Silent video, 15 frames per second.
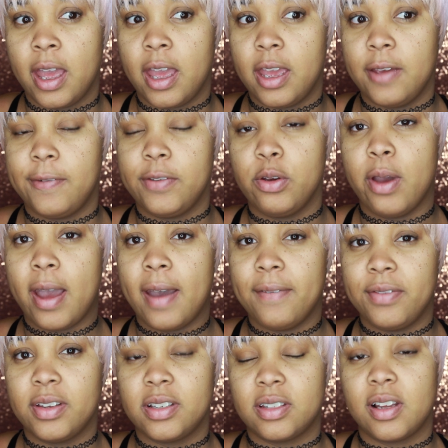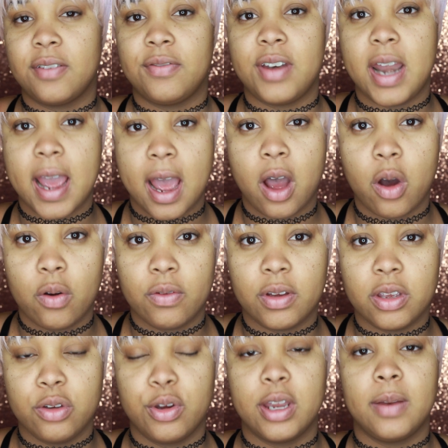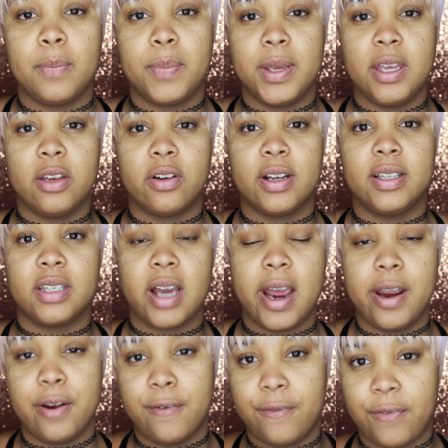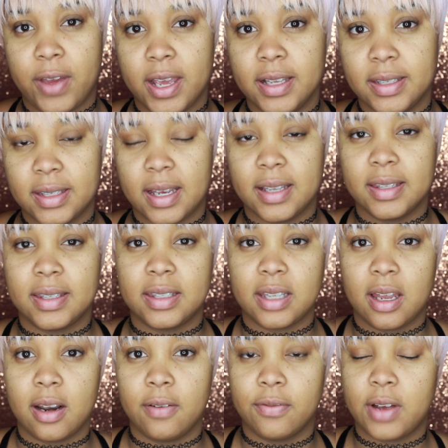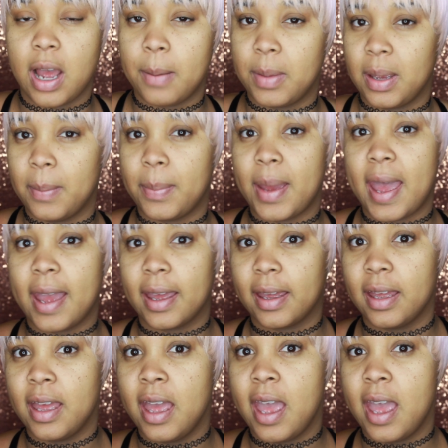if you have the stuff now, then you can beat your entire face instead of coming back